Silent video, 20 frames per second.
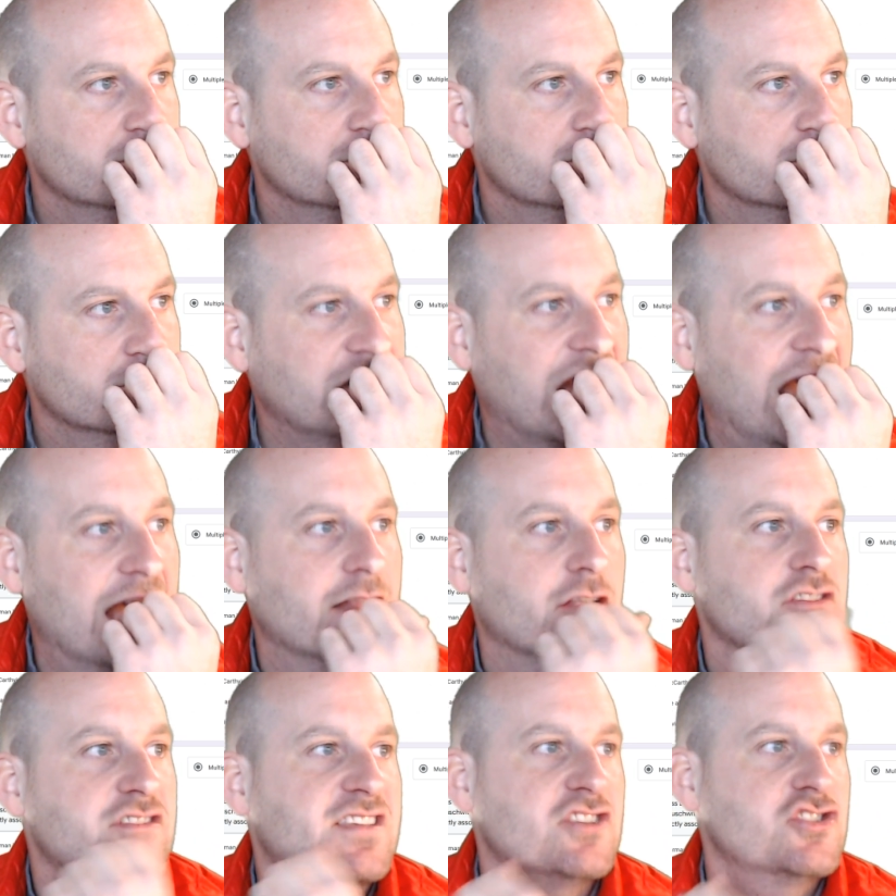
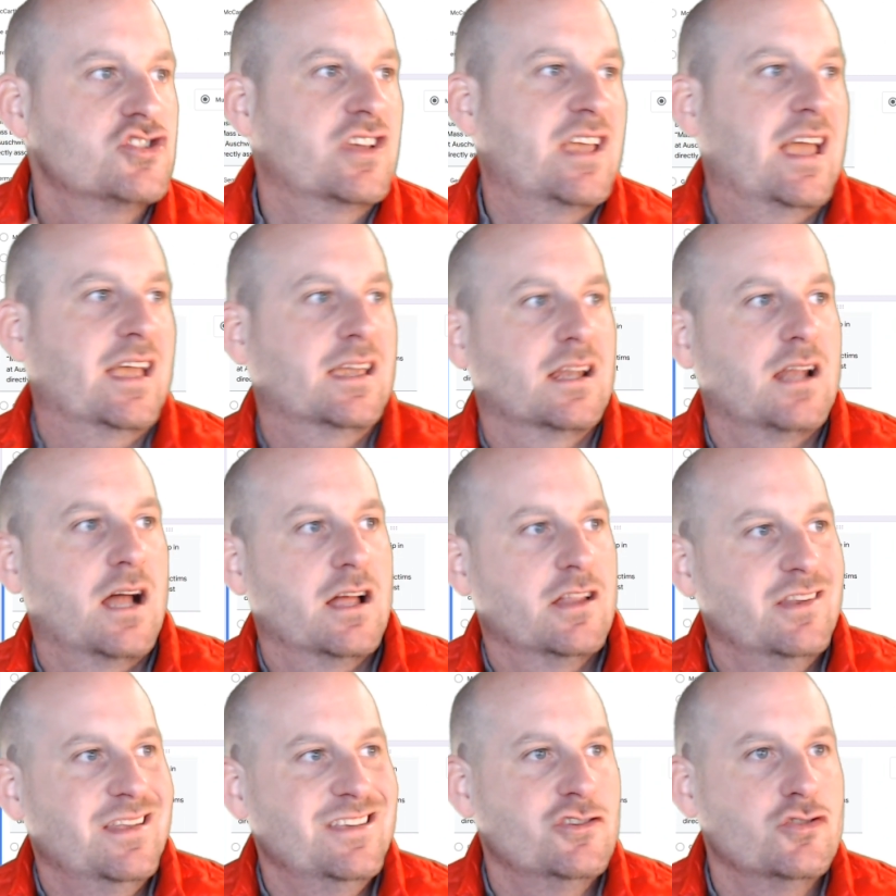Tyler, it says you can't get
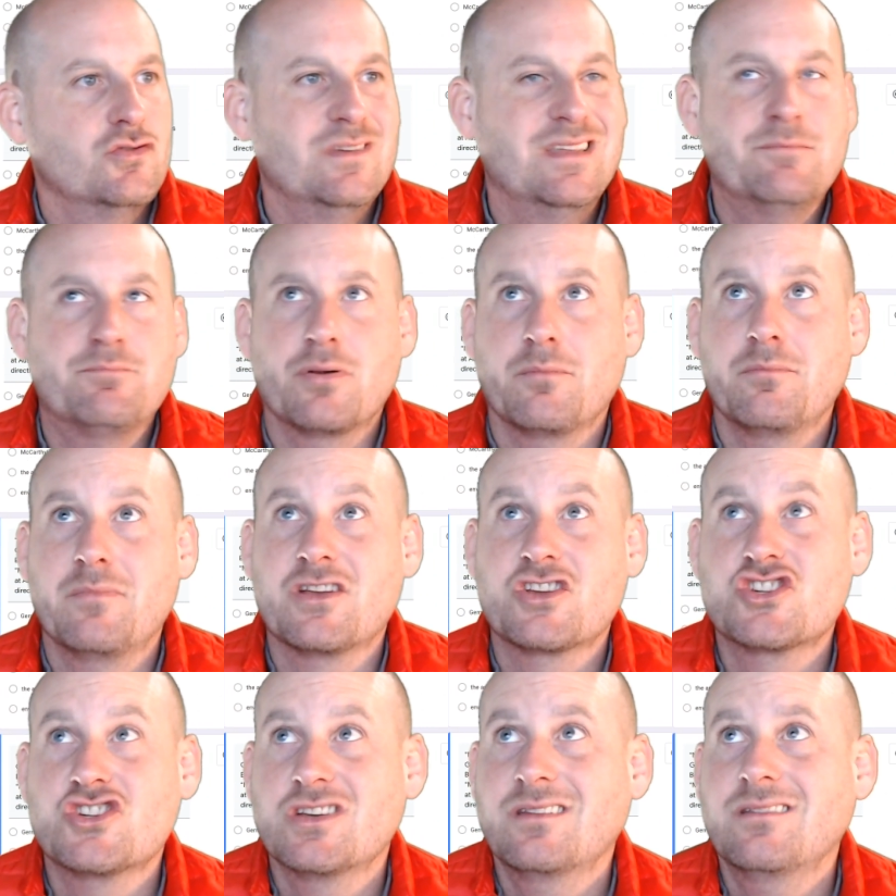on. You need
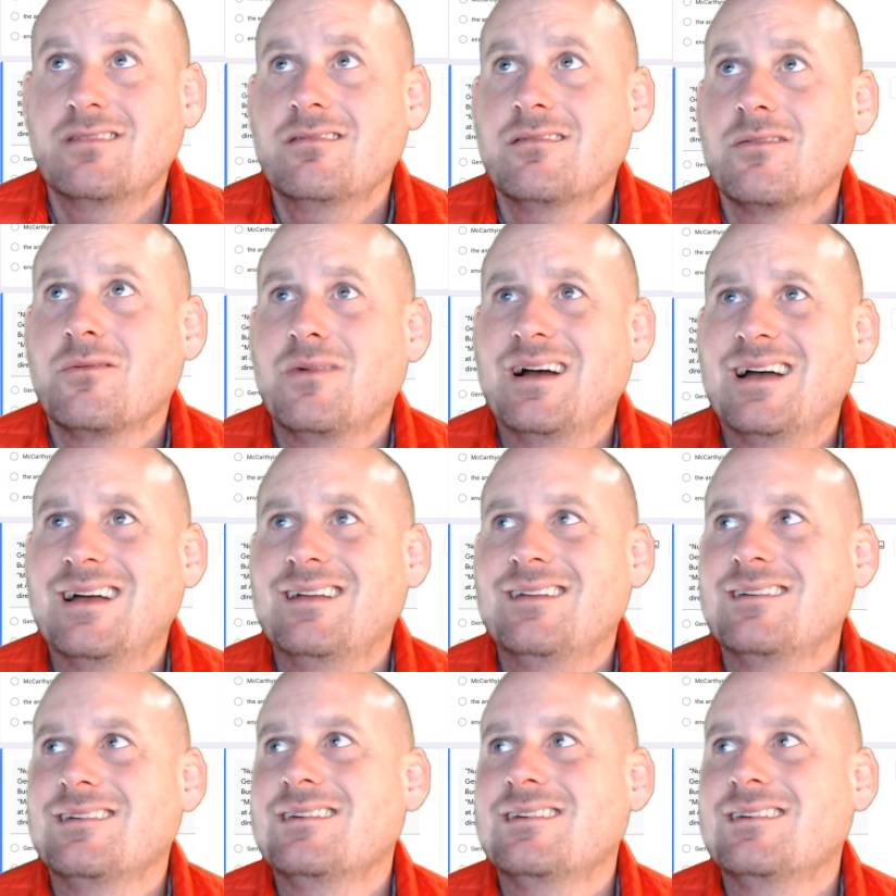permission. What?